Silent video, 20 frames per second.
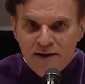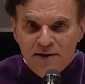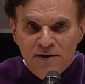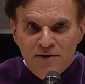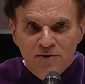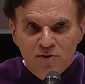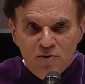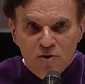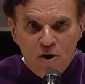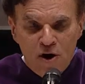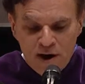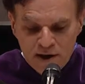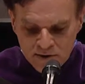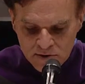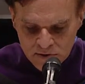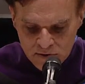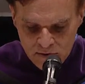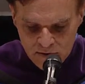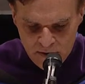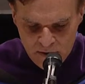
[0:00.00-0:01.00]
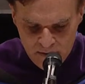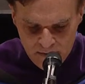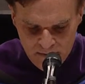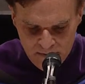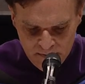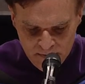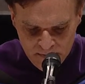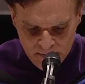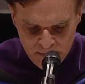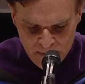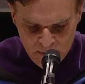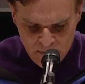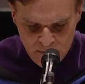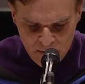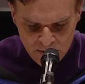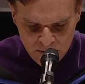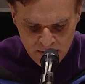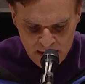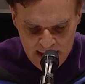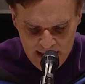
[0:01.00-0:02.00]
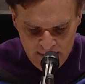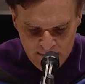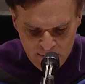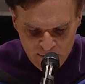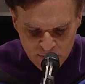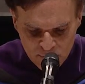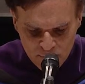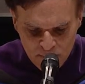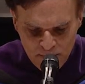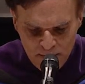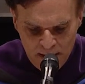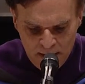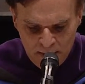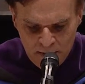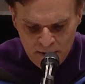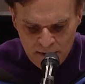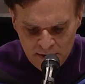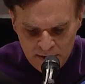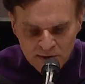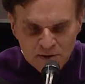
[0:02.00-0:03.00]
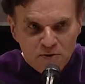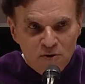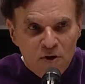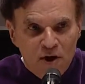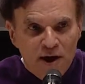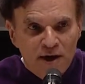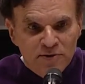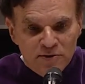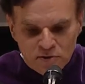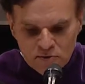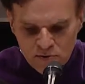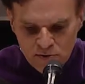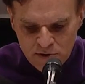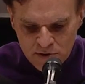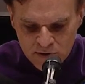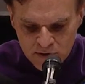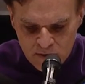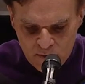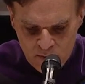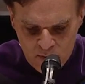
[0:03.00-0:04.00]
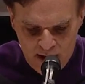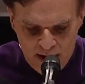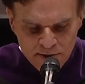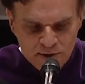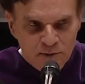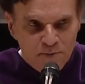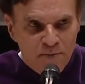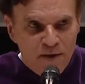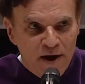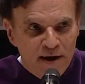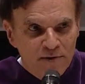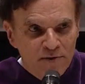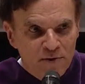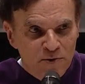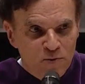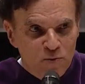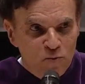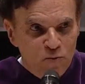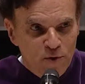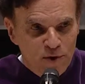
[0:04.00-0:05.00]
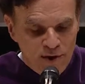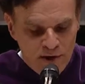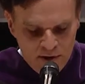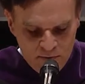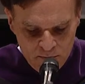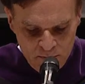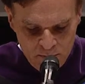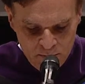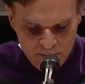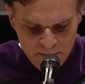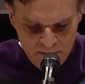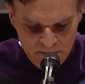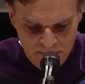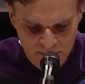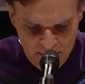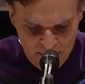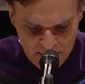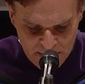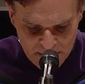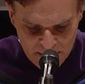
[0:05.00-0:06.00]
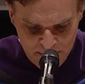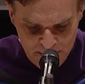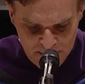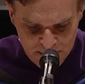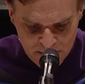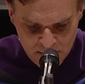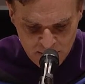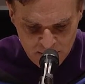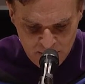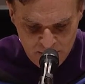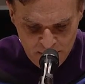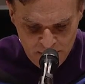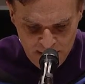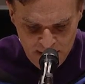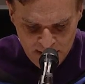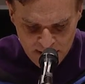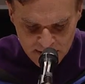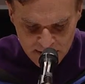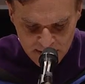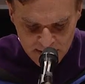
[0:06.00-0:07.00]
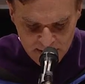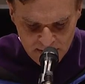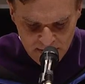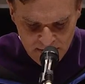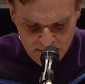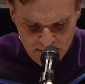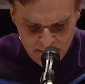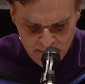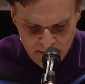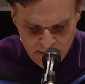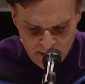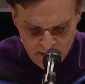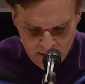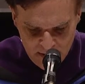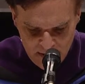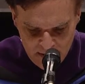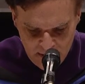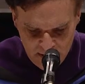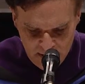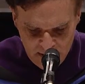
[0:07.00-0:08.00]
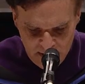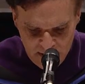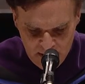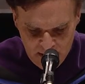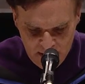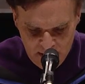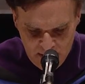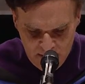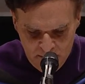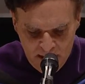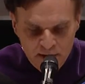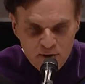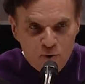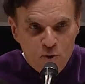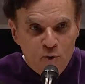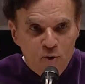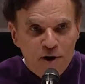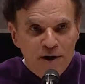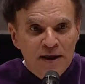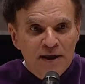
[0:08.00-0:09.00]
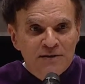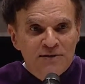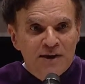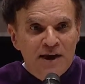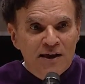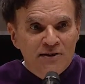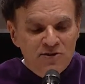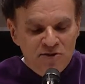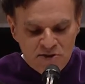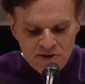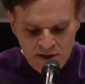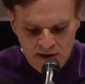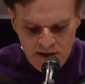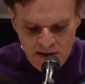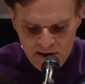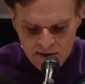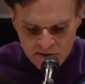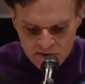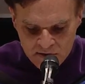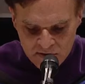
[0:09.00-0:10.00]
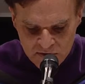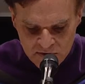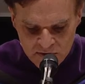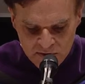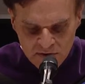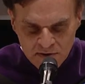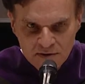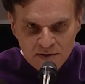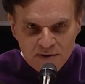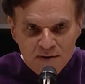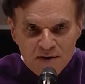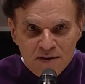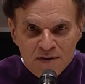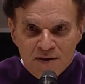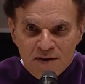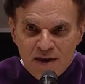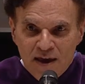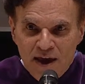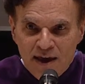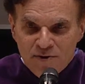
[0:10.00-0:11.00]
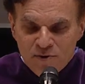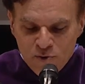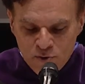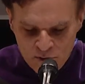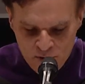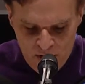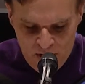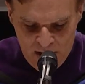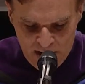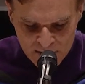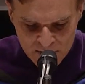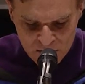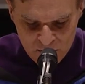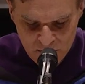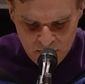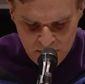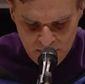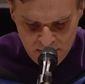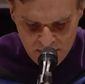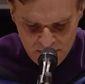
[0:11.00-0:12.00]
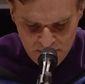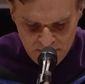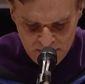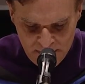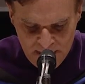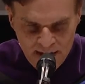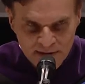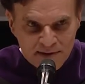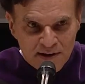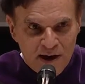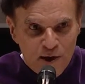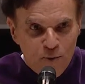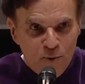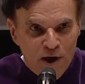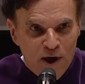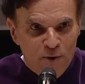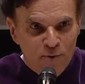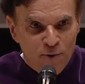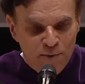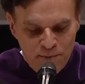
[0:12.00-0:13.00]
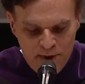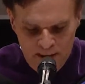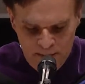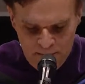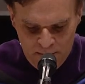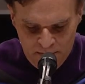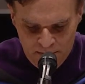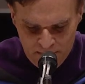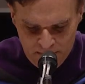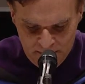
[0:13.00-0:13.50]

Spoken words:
in the law school, whose life is remembered in the law school's Roger Minor Reading Room, a very special place. My court has had sittings at your law school, as I well remember.